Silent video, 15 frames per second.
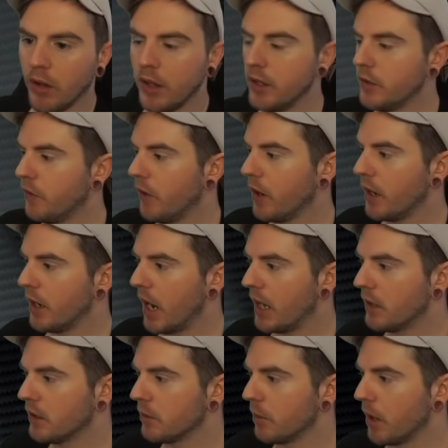are these fucking
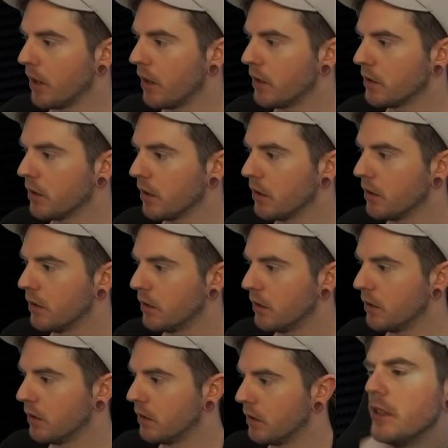hands, man, honestly?
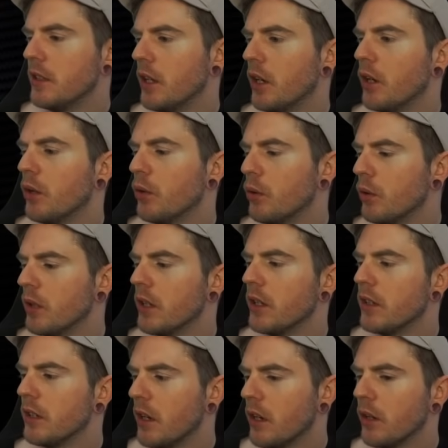No,
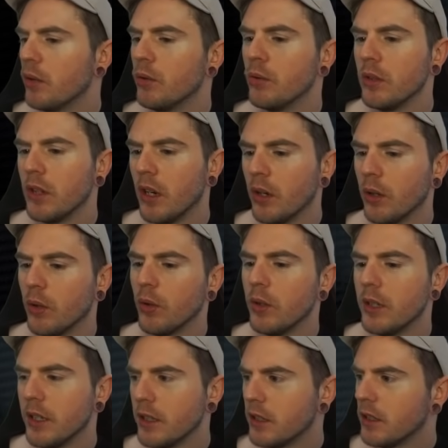you know, no,
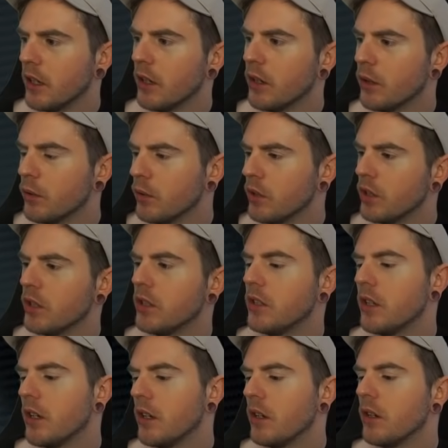you don't.
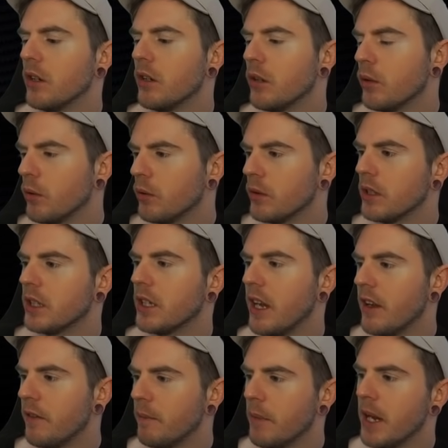
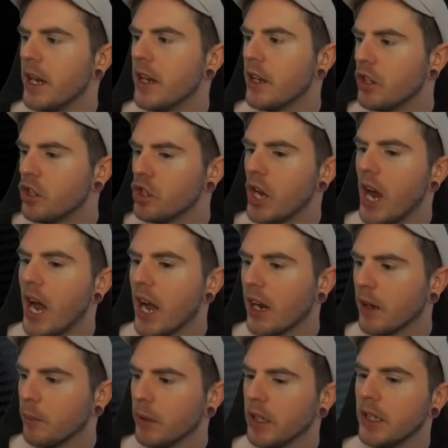Give me a
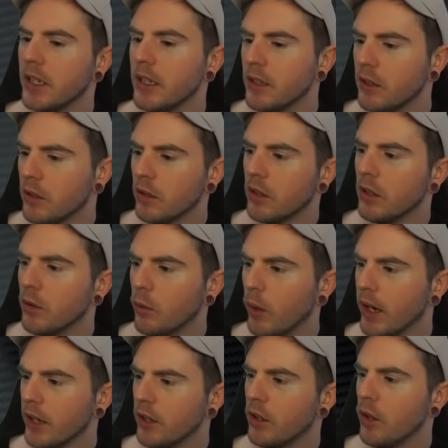jack, please.
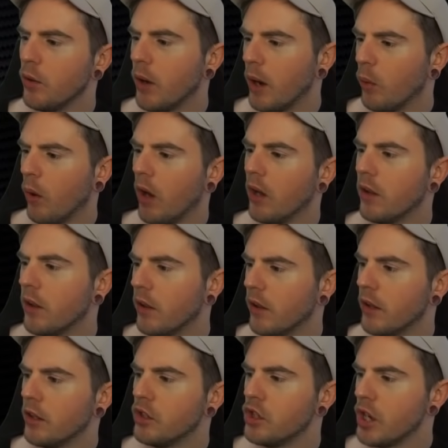Wait, do I want
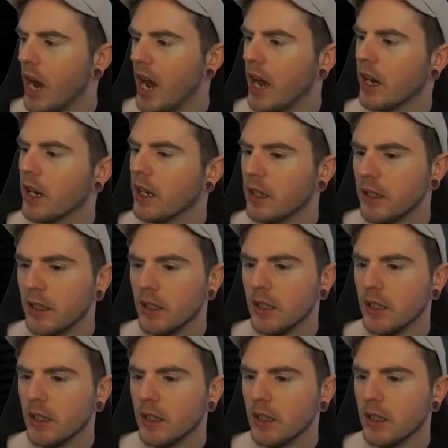the jack?